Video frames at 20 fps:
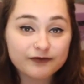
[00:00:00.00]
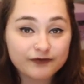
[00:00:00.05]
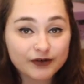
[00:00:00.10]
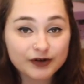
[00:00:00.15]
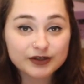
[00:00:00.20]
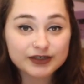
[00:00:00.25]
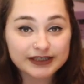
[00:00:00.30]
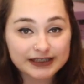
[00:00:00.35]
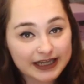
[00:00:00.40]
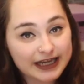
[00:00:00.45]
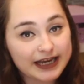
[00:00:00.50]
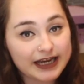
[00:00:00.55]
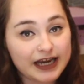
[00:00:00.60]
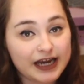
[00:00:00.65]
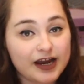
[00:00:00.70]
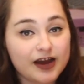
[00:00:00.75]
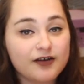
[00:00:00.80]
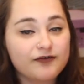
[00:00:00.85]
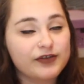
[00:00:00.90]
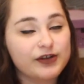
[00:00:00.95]
First
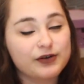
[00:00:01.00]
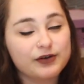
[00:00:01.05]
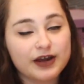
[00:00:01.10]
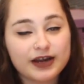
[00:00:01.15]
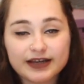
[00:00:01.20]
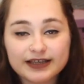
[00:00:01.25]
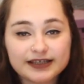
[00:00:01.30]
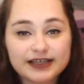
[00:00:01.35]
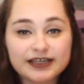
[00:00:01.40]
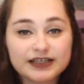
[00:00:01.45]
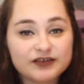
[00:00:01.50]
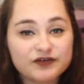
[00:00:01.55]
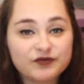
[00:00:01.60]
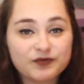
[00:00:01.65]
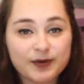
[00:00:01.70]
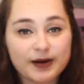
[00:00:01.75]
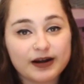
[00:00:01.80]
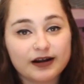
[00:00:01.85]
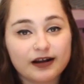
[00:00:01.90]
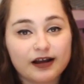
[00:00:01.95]
Lady of the United States of
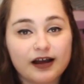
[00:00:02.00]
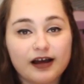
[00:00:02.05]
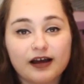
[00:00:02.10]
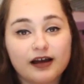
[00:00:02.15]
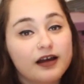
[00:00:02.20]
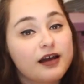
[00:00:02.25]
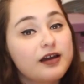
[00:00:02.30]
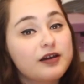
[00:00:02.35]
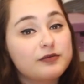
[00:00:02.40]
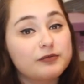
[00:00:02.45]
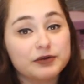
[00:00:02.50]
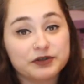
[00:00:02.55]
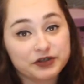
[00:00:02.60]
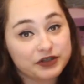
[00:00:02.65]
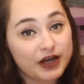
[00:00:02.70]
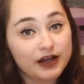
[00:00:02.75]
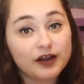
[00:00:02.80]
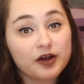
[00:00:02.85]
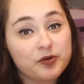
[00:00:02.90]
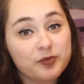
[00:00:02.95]
America,
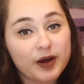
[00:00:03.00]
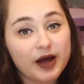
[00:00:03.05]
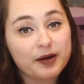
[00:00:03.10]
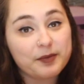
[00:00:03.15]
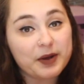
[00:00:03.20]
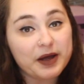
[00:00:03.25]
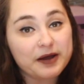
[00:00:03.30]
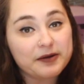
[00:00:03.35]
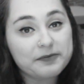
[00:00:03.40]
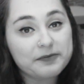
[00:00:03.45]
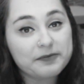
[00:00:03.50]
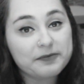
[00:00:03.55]
Michelle Obama.